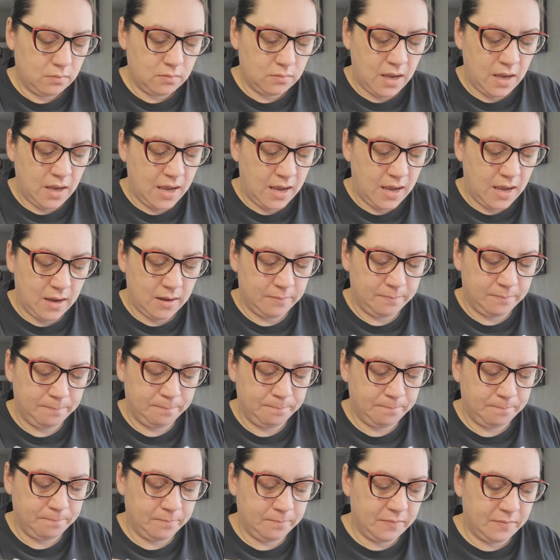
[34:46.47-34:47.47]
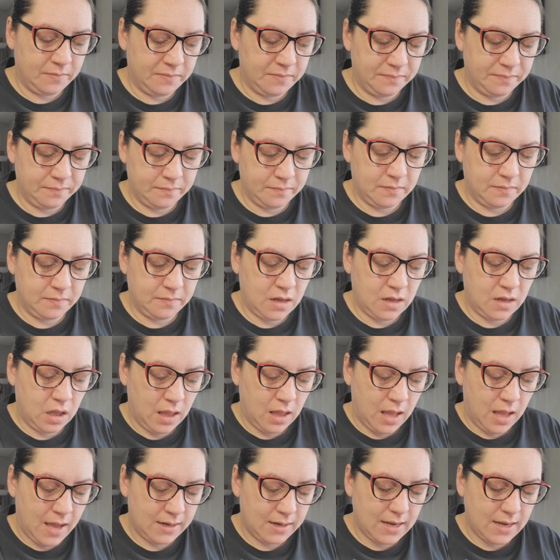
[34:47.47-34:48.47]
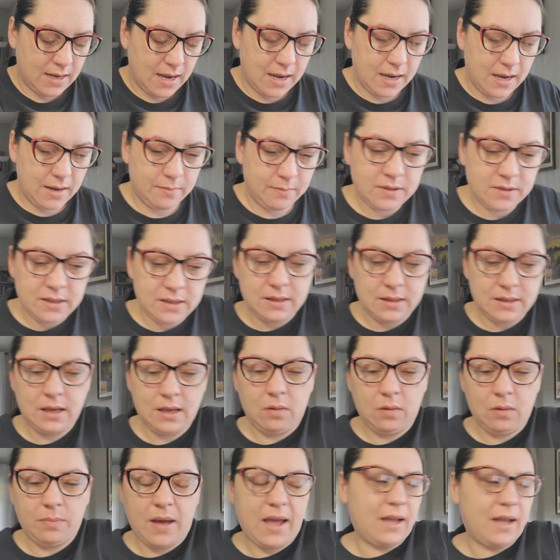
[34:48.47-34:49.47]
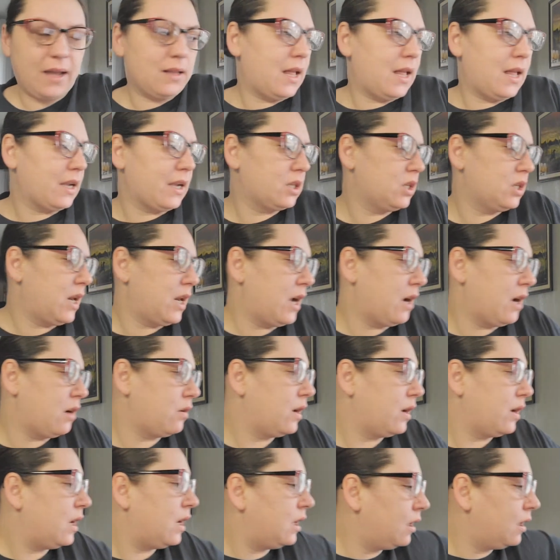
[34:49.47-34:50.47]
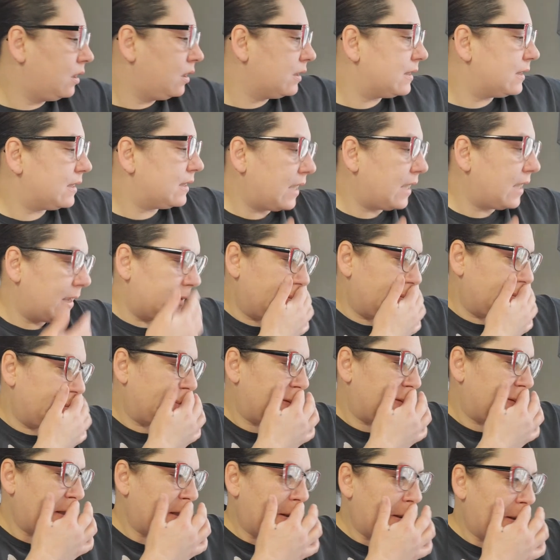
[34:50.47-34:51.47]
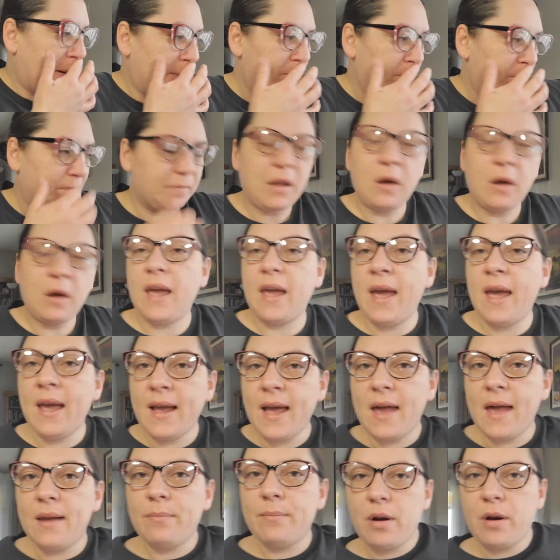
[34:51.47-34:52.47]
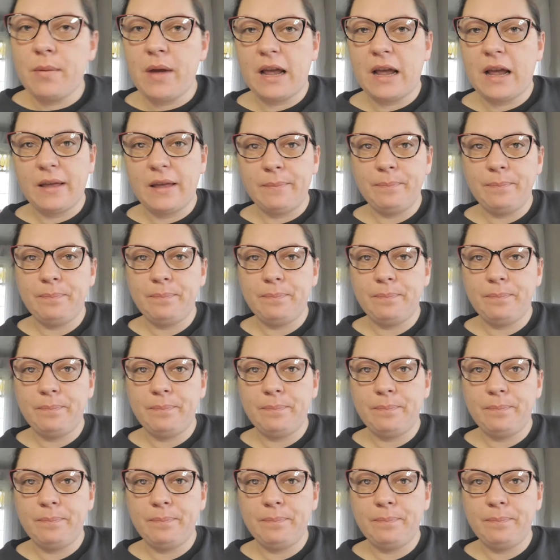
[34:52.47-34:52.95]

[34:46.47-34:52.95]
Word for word: And a lot of times he'll buy a collection out and it'll sit. Okay, I got them, Rebecca.